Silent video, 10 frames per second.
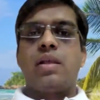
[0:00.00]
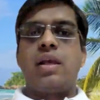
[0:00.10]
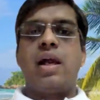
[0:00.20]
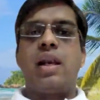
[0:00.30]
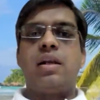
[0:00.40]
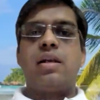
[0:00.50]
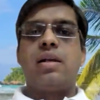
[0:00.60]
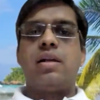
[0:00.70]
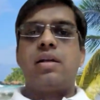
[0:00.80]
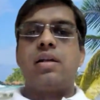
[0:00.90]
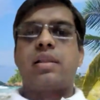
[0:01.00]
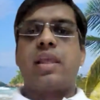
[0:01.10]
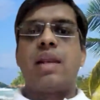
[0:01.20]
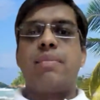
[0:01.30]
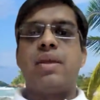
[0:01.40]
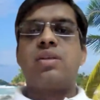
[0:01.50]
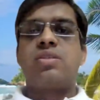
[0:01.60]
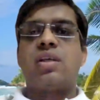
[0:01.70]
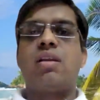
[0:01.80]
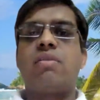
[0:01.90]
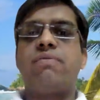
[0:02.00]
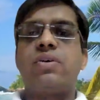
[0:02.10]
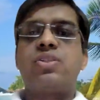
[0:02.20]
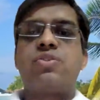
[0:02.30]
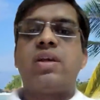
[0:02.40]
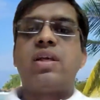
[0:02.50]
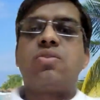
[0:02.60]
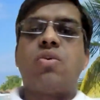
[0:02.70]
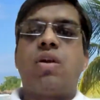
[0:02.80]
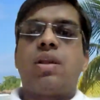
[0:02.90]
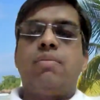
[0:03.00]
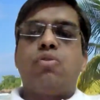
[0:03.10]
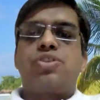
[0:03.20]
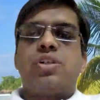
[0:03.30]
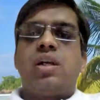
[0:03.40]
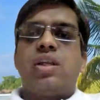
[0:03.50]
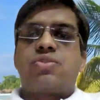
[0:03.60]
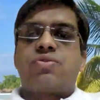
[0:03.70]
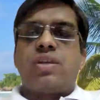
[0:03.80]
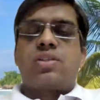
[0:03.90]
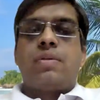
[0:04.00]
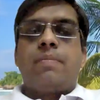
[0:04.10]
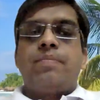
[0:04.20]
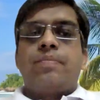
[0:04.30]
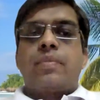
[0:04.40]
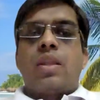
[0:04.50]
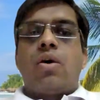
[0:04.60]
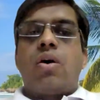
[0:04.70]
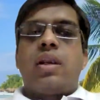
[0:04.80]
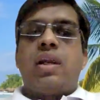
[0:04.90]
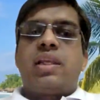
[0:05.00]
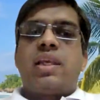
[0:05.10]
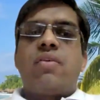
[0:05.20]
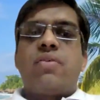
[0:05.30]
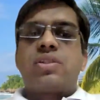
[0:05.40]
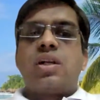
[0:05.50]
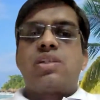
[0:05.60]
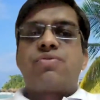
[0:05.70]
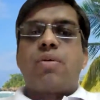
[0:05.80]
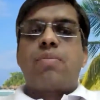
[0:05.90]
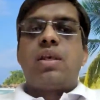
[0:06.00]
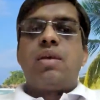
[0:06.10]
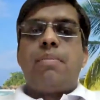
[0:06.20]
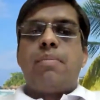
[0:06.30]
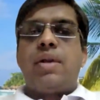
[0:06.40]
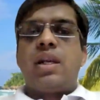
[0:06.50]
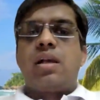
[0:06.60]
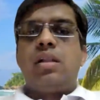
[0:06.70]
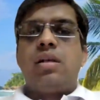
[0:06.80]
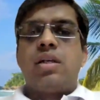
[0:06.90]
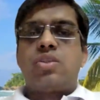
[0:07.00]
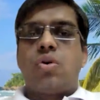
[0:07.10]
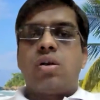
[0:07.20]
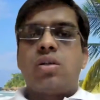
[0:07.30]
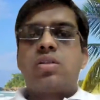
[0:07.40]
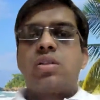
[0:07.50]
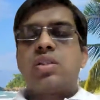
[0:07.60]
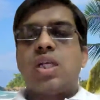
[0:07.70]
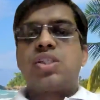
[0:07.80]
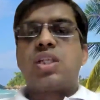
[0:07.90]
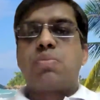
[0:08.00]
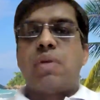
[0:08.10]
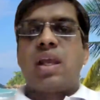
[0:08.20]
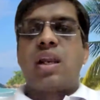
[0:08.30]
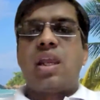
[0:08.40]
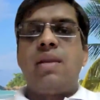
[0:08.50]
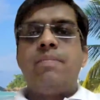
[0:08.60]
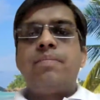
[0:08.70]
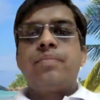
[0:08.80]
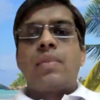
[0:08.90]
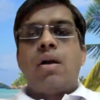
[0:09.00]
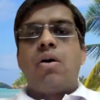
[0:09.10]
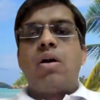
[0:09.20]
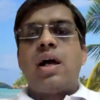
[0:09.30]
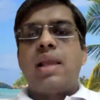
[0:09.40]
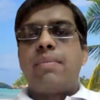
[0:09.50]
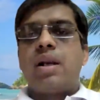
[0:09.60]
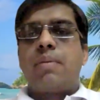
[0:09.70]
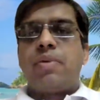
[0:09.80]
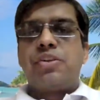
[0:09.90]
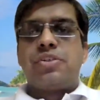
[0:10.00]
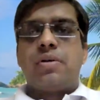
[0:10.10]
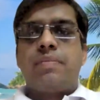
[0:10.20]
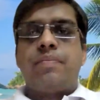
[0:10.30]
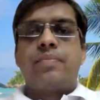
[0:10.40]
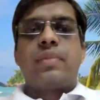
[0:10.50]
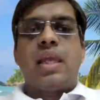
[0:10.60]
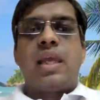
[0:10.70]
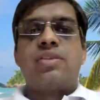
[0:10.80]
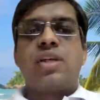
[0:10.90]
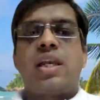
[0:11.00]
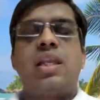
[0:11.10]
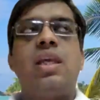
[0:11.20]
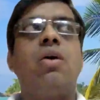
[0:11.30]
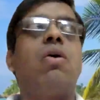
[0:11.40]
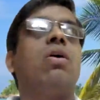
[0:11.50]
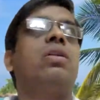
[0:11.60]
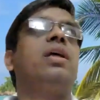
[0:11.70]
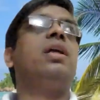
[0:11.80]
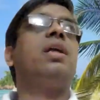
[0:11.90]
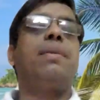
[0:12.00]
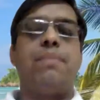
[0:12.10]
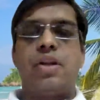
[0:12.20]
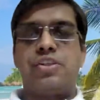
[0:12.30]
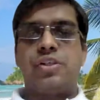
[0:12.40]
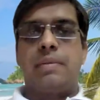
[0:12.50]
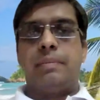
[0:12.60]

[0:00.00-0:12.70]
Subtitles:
and can be a sign of stress or emotional distress, or it can result from the medical disorders such as migraine or high blood pressure, anxiety or the depression.